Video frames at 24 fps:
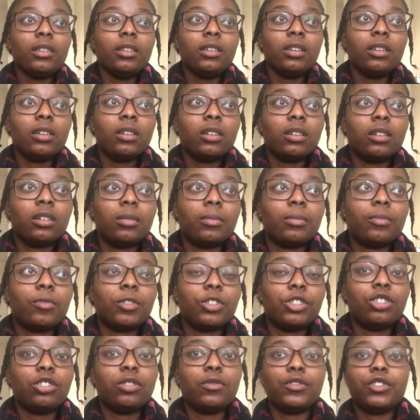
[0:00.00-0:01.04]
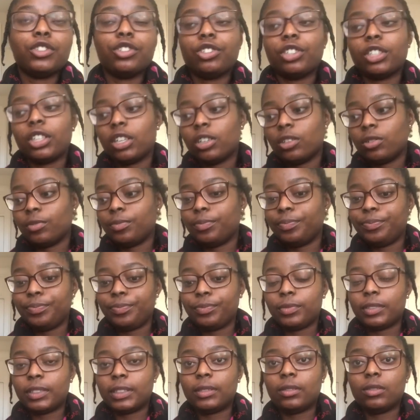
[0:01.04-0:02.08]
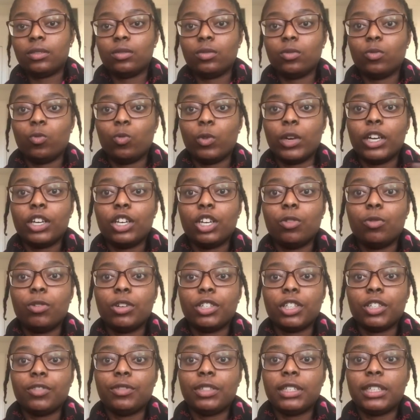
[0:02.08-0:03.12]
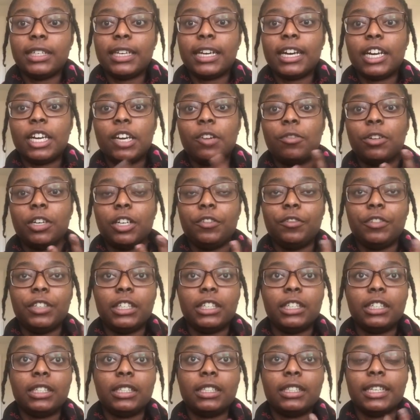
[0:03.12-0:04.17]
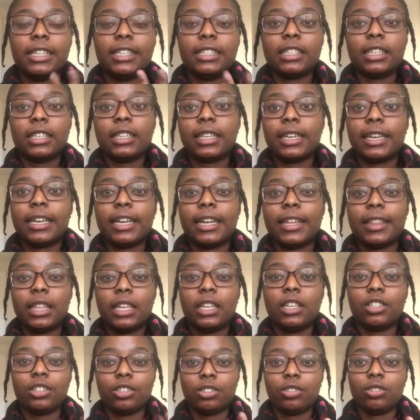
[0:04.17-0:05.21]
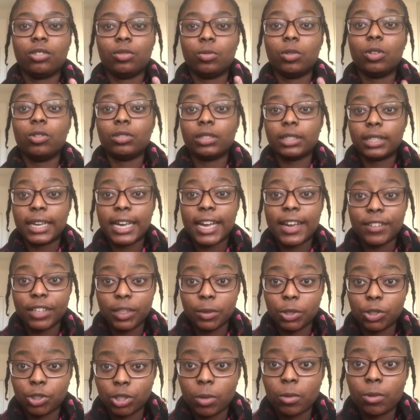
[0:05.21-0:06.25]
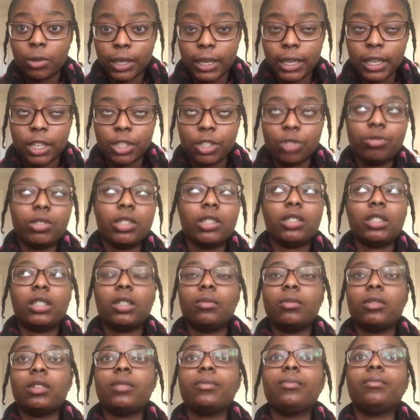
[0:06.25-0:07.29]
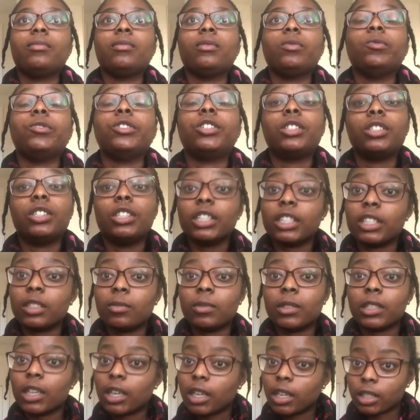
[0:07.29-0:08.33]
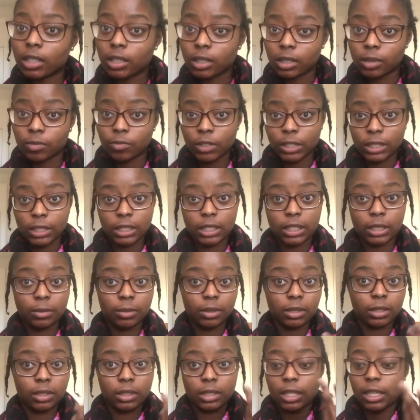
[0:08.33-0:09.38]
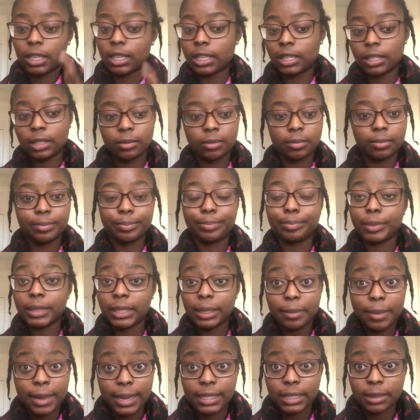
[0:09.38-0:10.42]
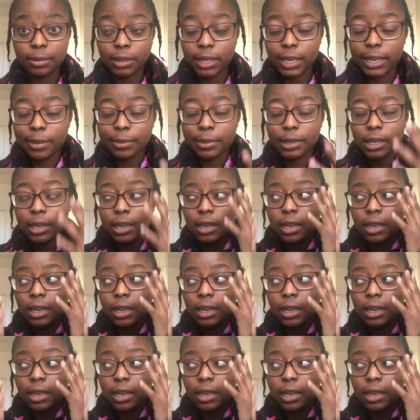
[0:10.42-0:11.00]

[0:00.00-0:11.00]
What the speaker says: Once you figure out when you want to read, how you want to read it, things like that, I think you won't have as much trouble getting into reading slumps. It's good, because reading slumps can be a mess sometimes.